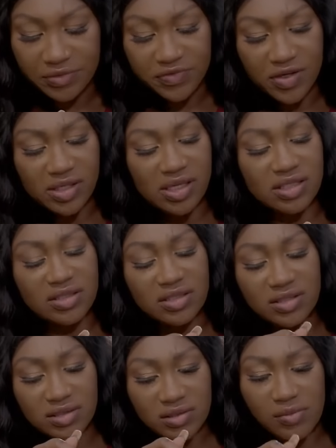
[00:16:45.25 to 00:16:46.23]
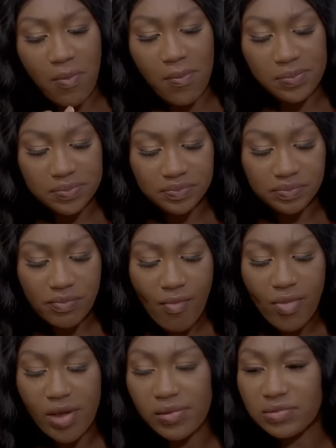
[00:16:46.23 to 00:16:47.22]
Franca, this
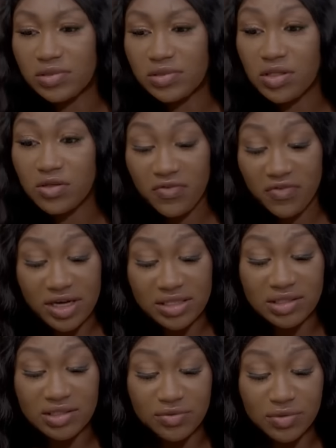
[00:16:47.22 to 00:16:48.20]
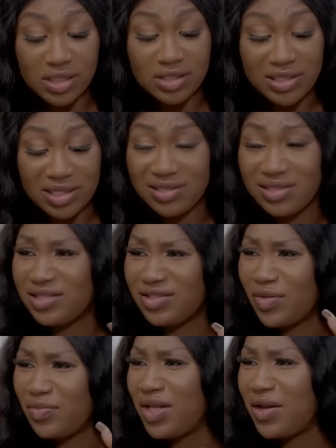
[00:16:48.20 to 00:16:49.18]
jollof rice is really tasty. There's
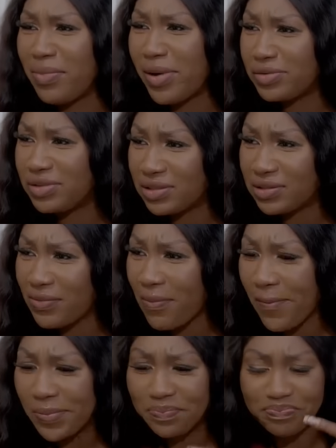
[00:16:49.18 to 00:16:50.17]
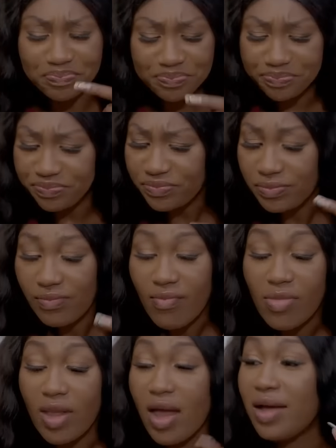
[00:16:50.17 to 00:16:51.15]
something about it.
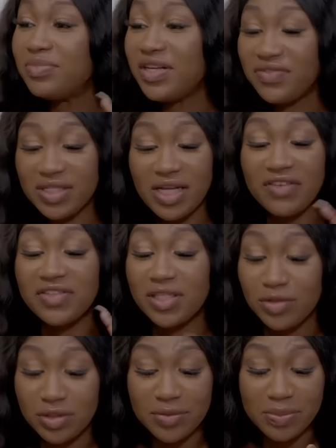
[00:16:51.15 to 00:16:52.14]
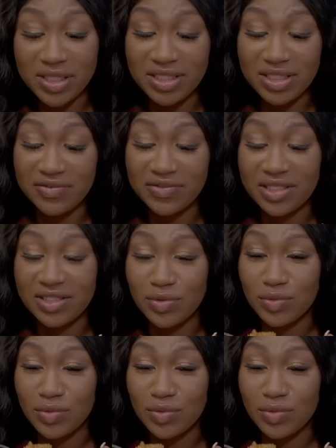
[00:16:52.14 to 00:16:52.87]
I'm definitely having another plate after this.